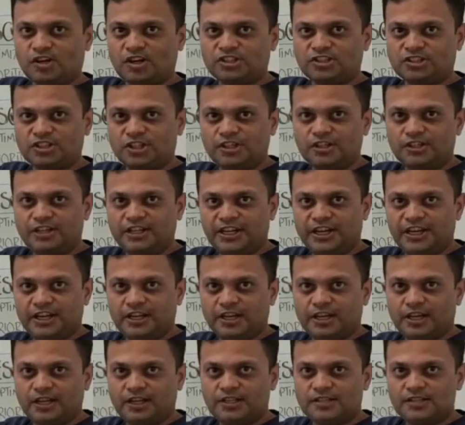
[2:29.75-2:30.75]
unstructured
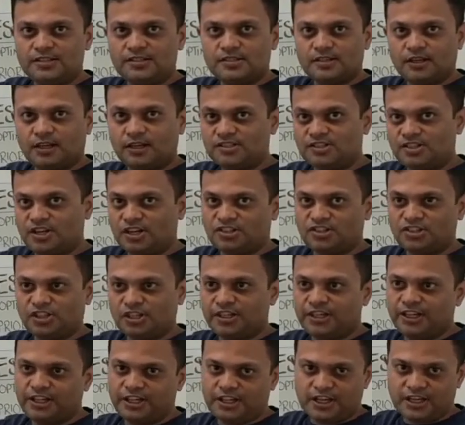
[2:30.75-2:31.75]
data is
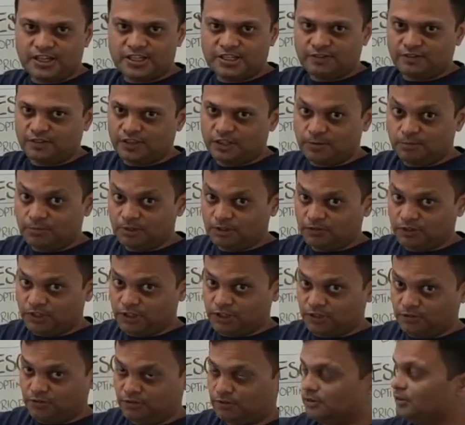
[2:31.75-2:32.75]
available
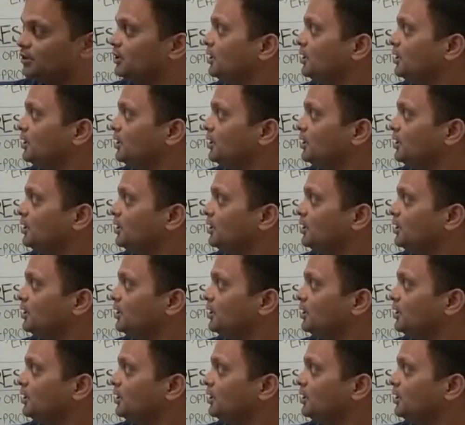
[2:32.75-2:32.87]
with you,